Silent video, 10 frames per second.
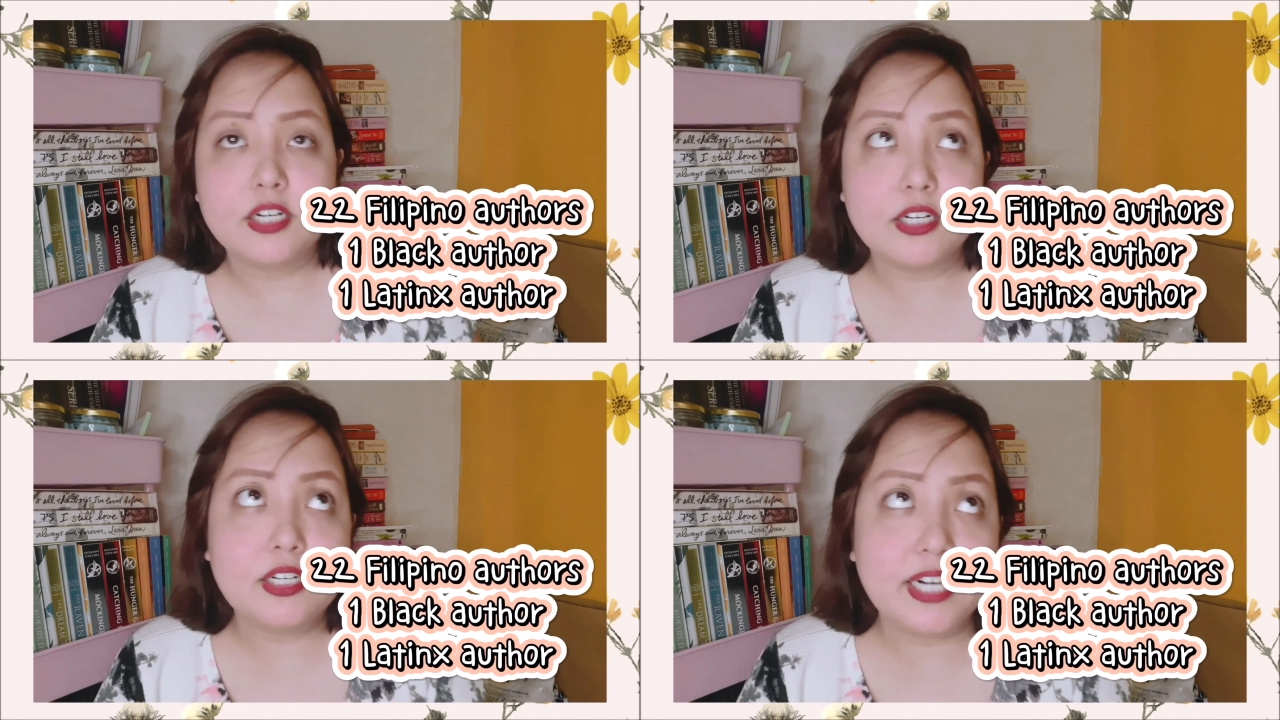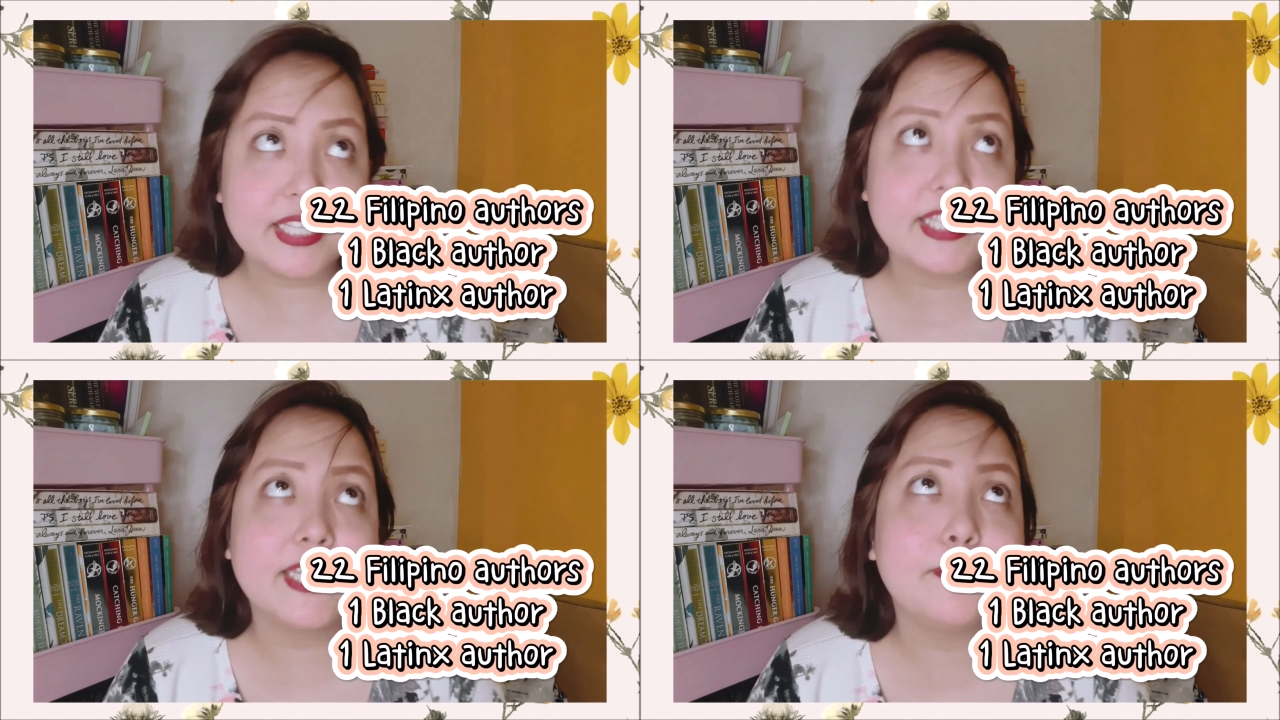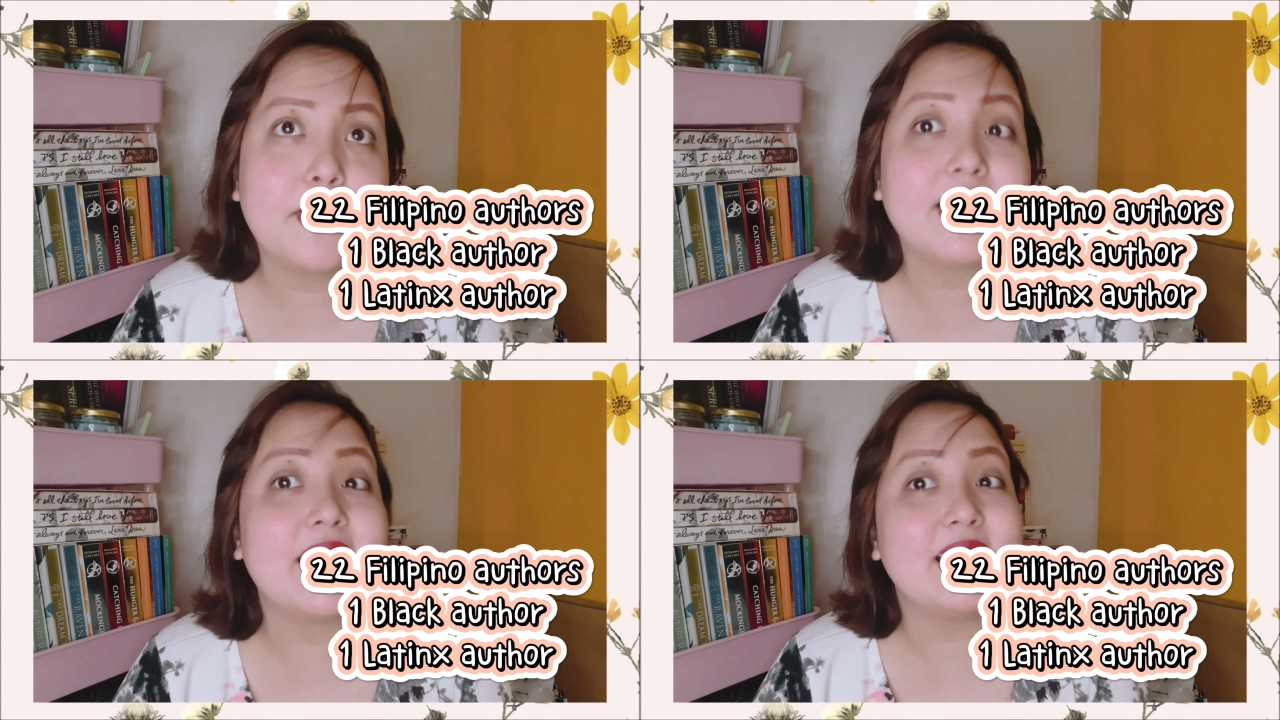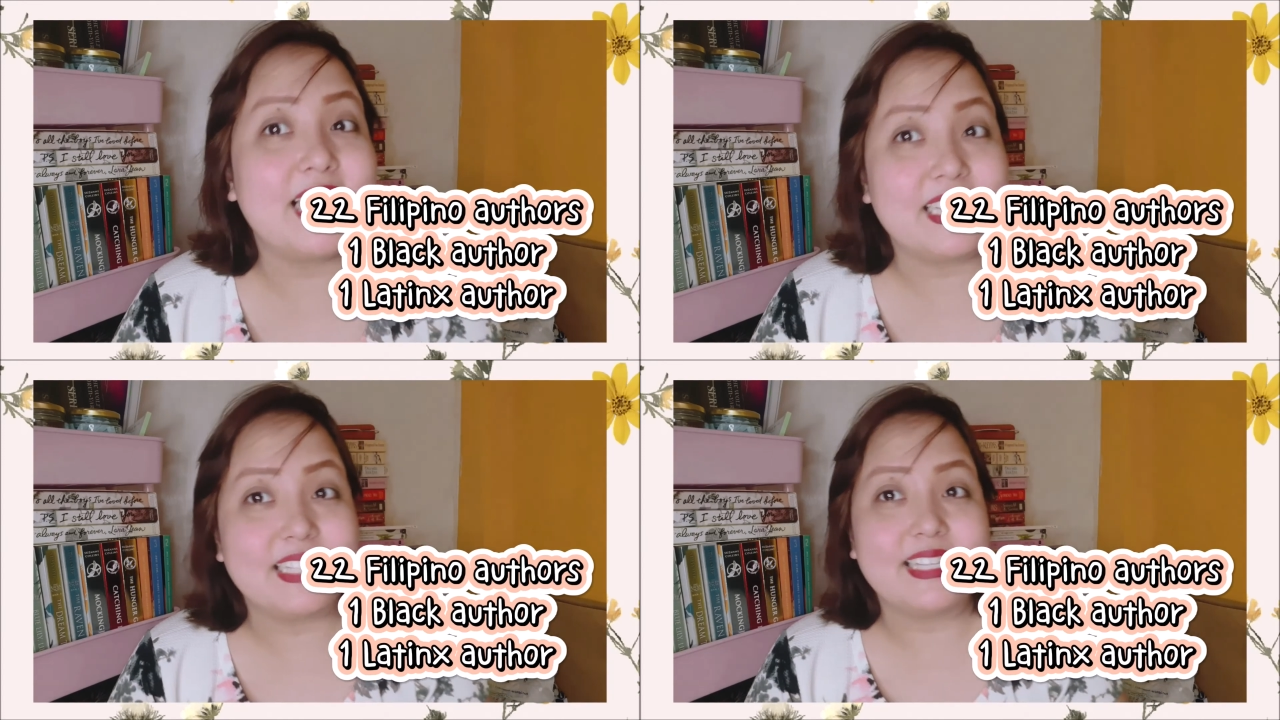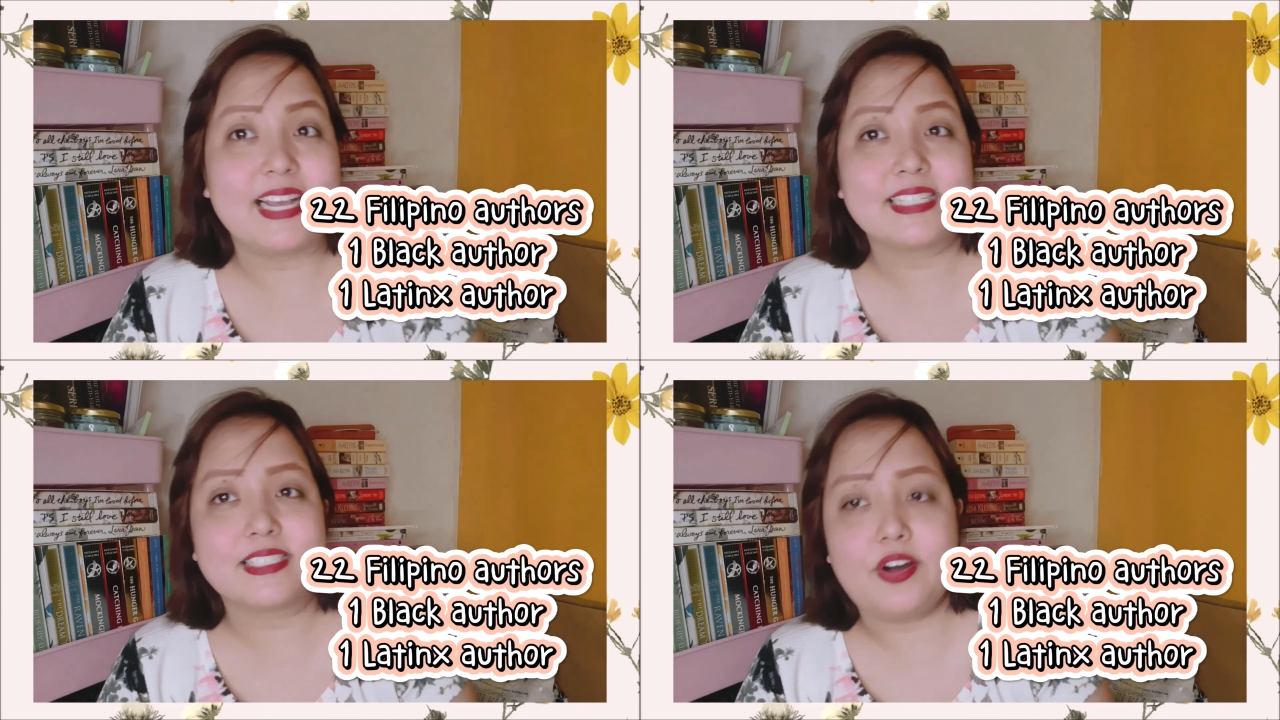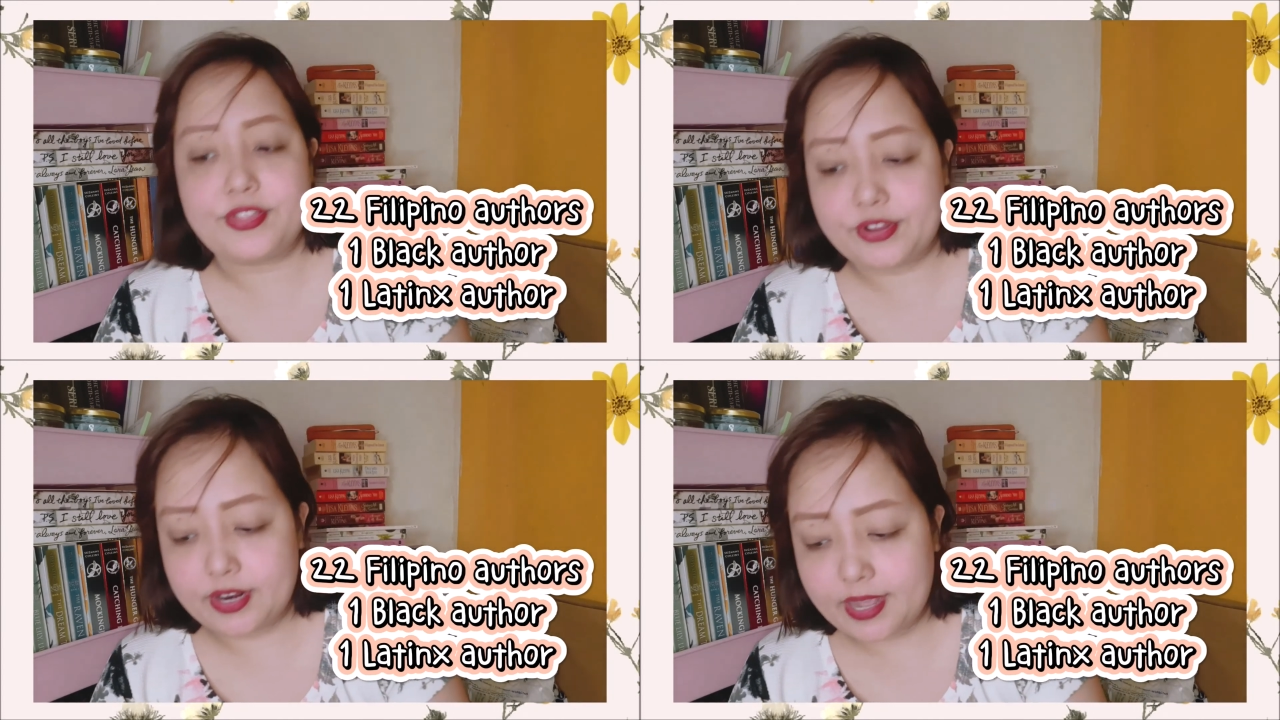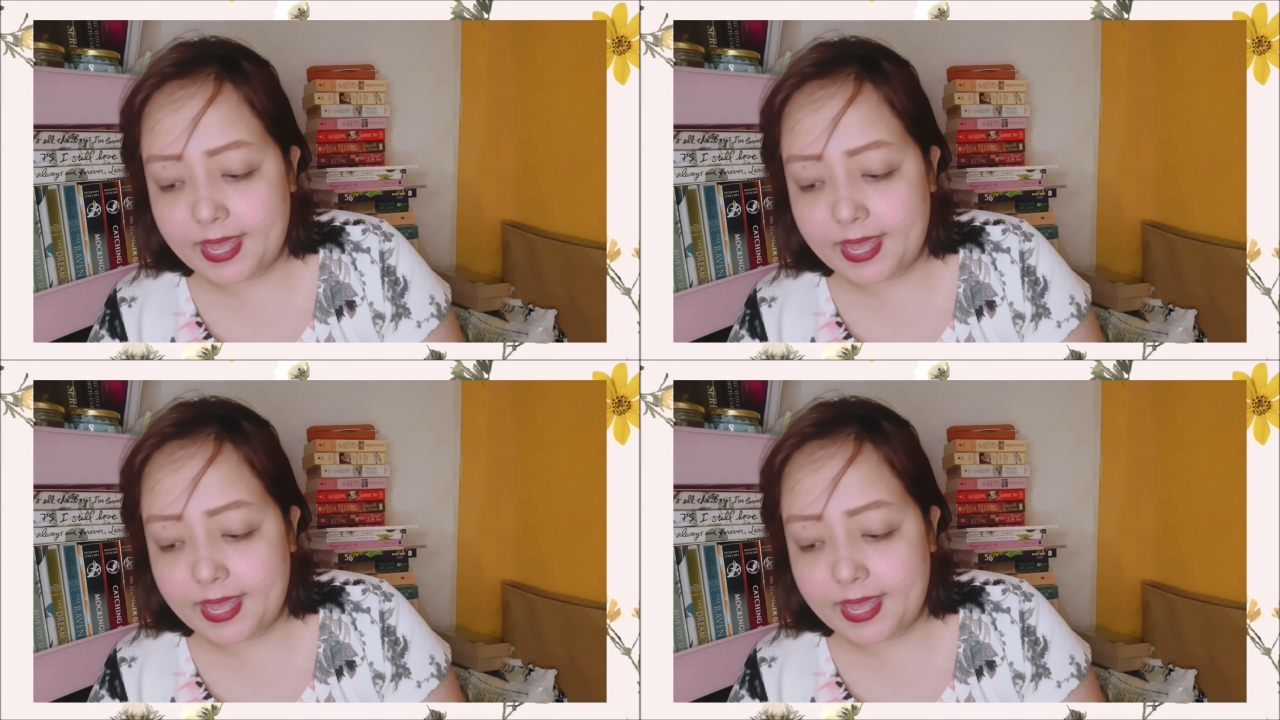written by a Latinx author.